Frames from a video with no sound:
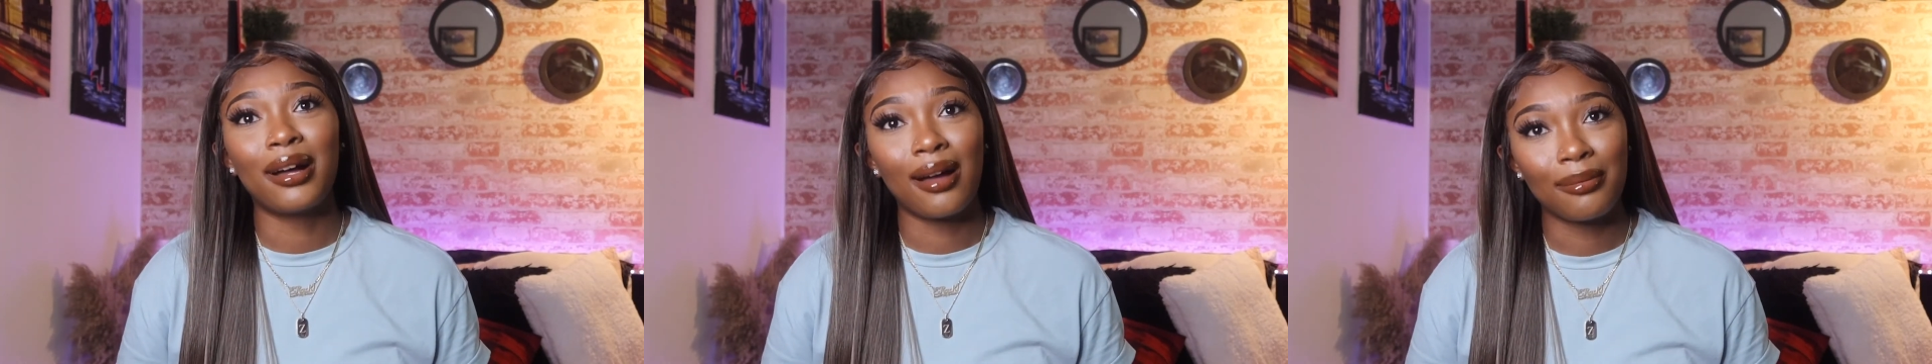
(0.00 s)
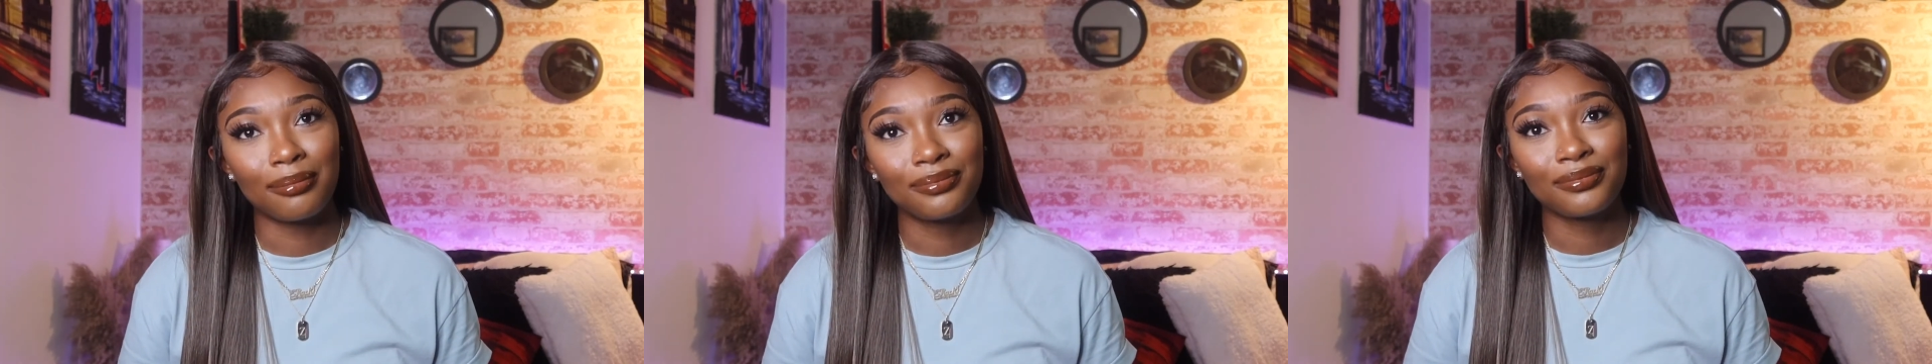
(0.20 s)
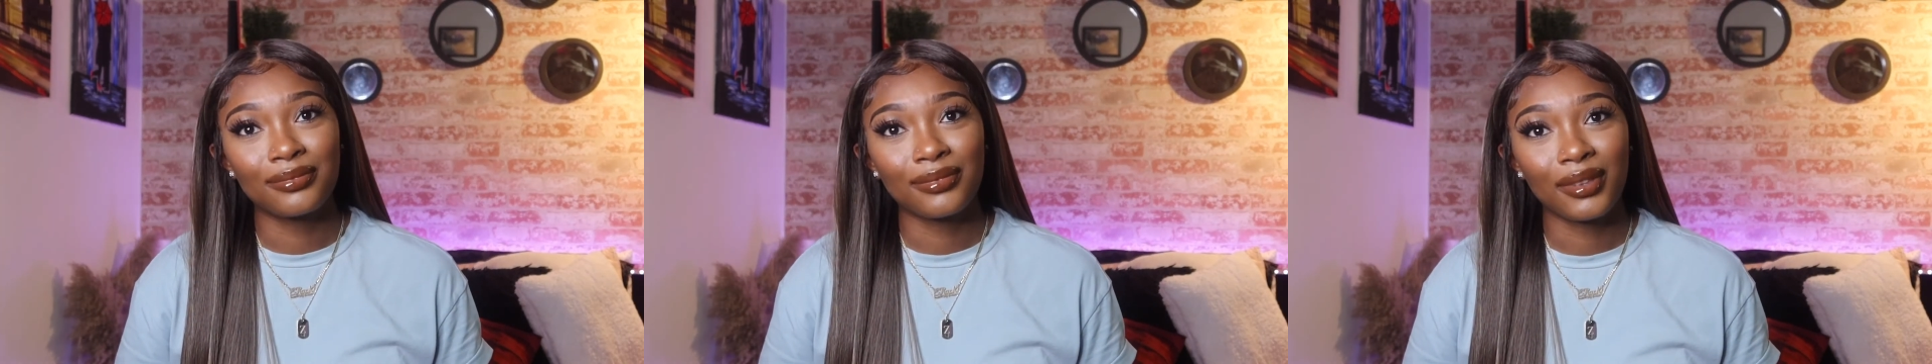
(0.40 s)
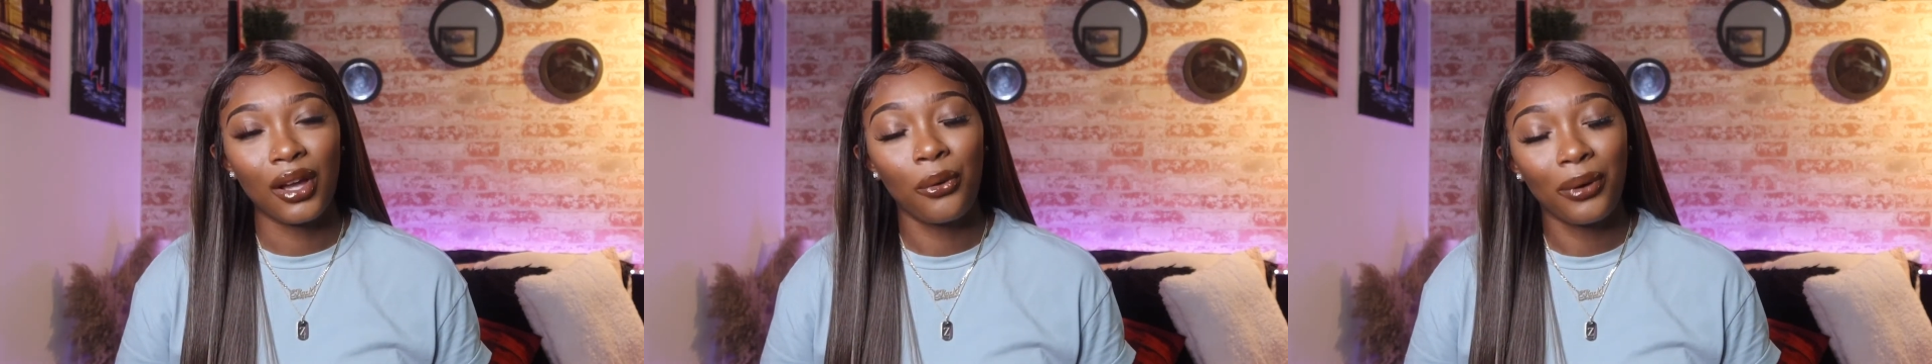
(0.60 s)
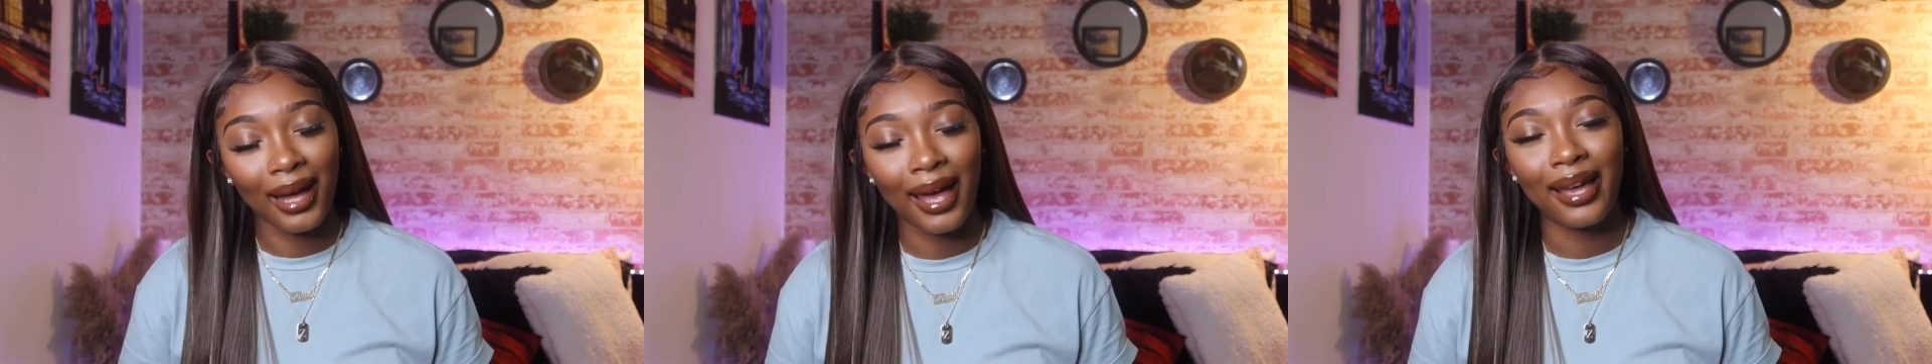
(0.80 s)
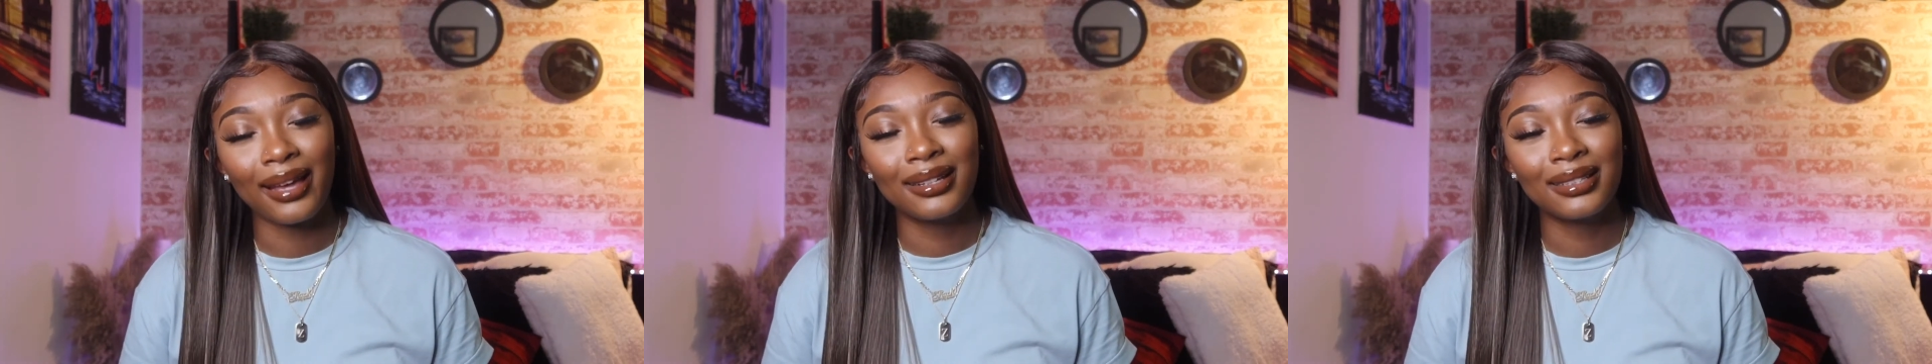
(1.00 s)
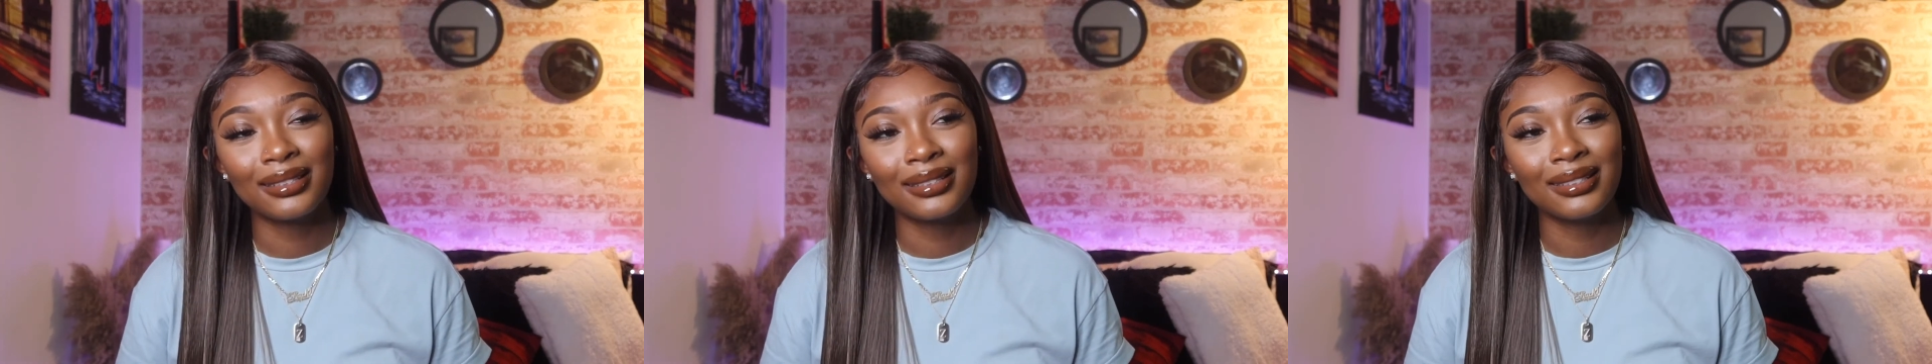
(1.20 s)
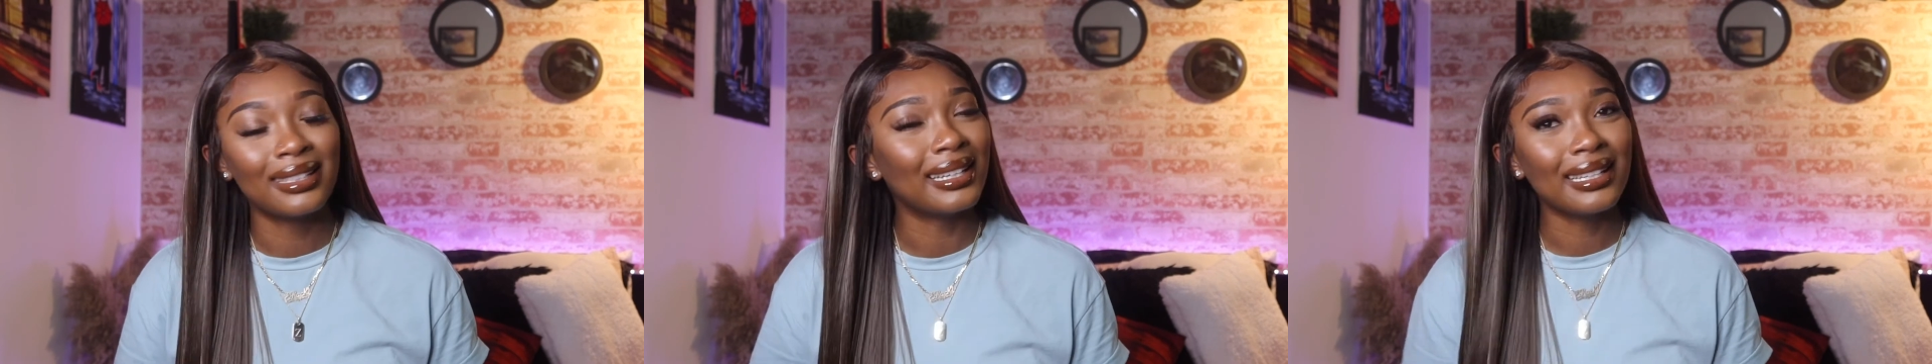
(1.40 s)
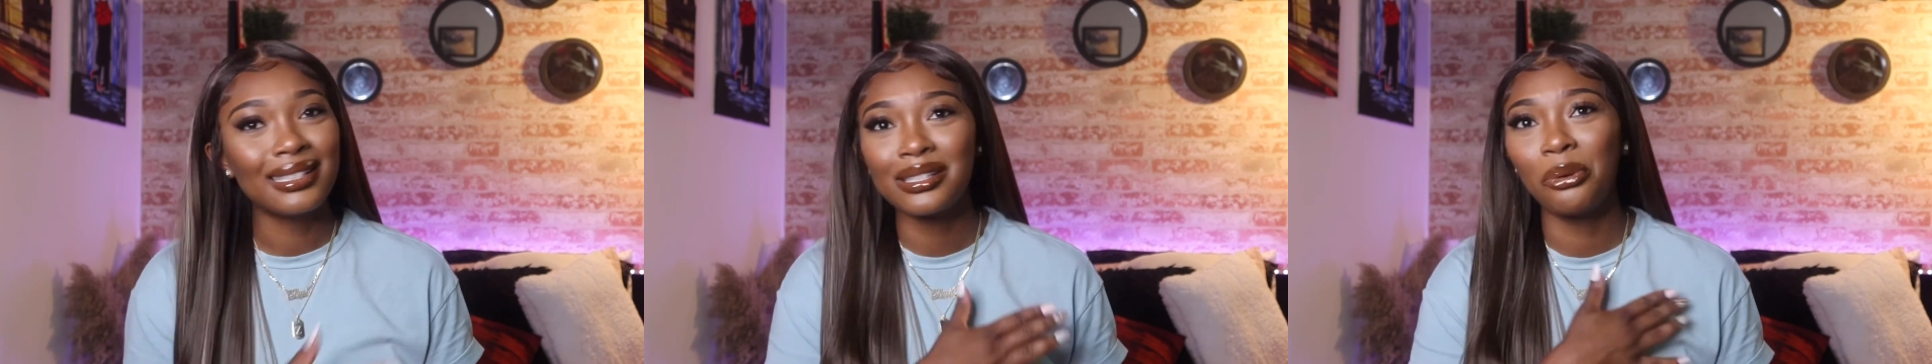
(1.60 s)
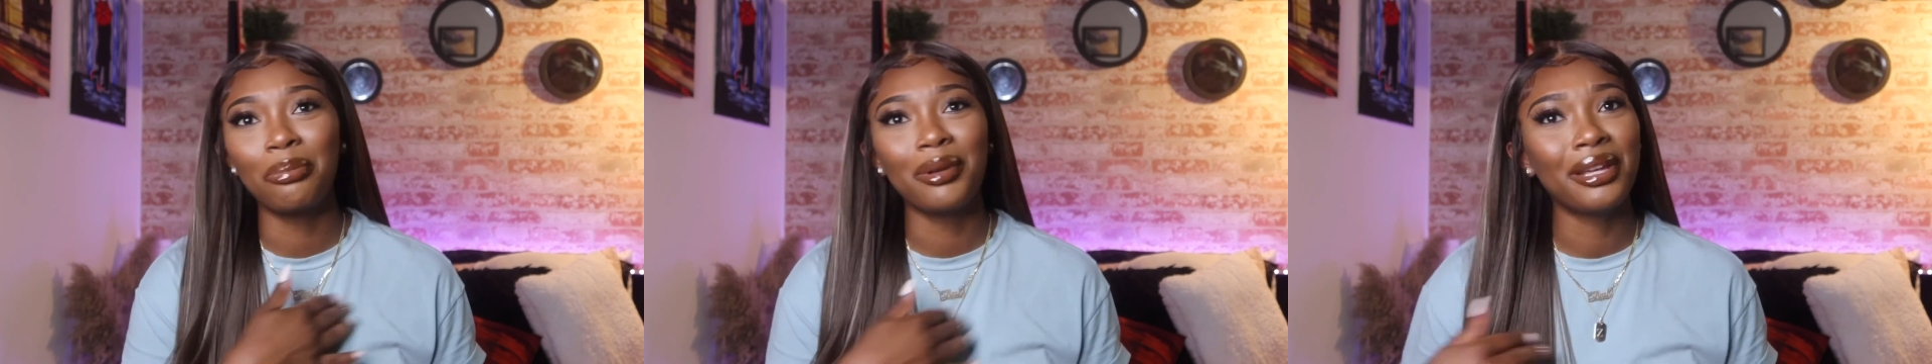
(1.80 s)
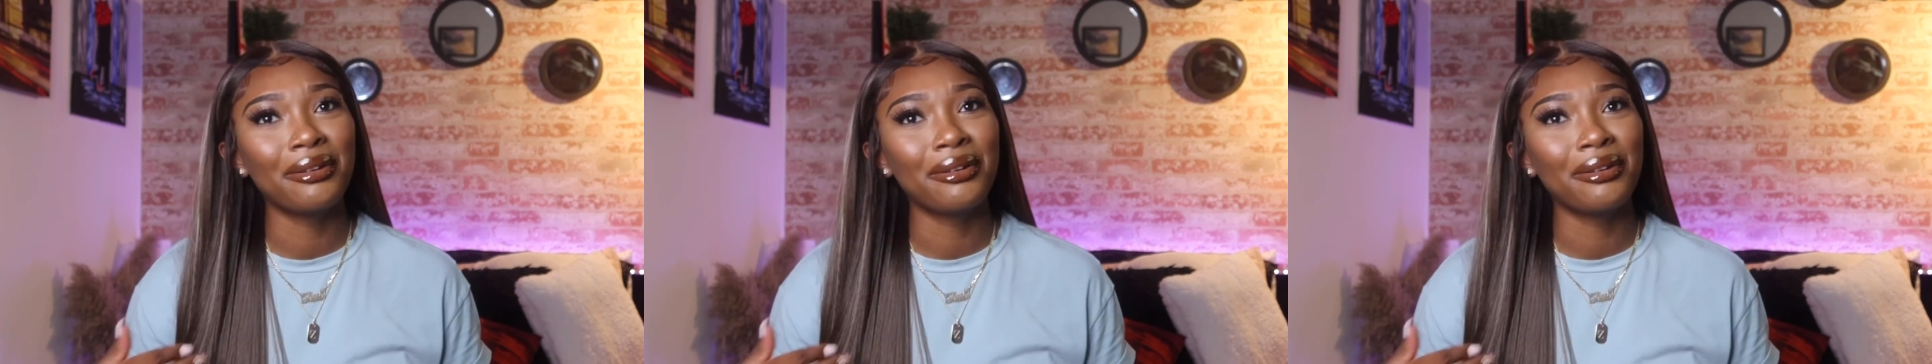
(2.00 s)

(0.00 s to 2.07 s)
bomb okay so